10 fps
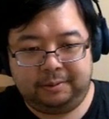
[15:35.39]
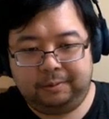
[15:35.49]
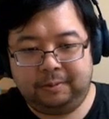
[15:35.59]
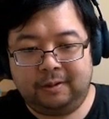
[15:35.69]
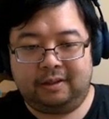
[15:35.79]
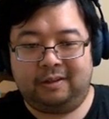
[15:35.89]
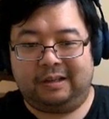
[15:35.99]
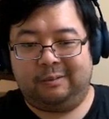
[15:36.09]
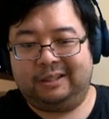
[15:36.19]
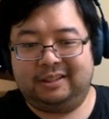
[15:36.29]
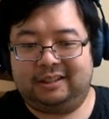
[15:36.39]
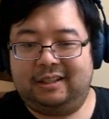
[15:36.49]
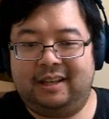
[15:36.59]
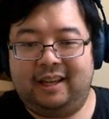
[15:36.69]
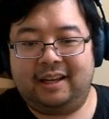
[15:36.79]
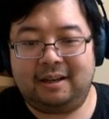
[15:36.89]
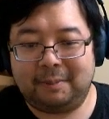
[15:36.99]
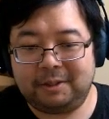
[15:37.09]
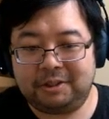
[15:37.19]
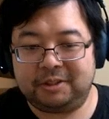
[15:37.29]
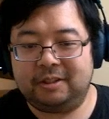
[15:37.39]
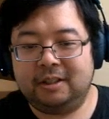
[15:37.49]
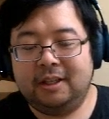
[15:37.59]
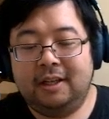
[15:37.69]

or you can watch a commercial